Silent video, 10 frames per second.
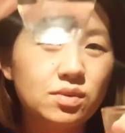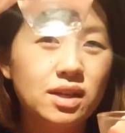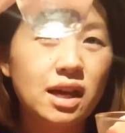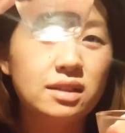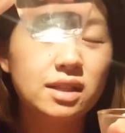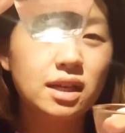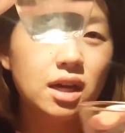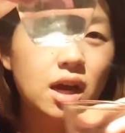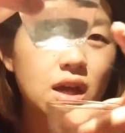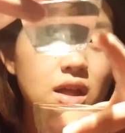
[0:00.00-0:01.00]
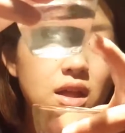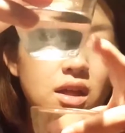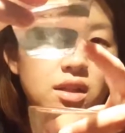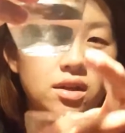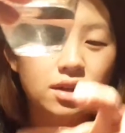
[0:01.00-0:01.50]
this one has like a
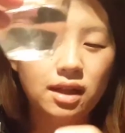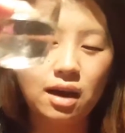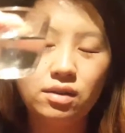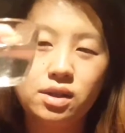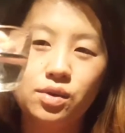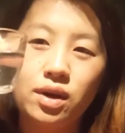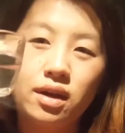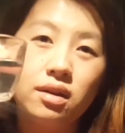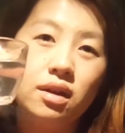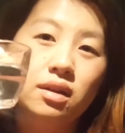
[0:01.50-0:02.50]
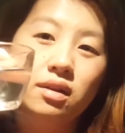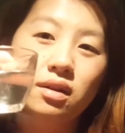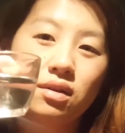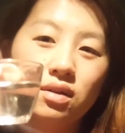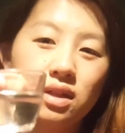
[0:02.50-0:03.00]
little cloud to it, a
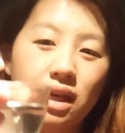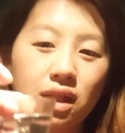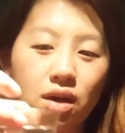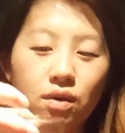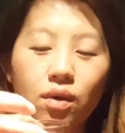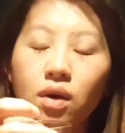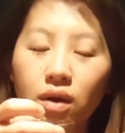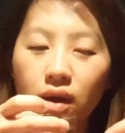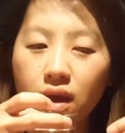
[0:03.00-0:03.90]
little yellow.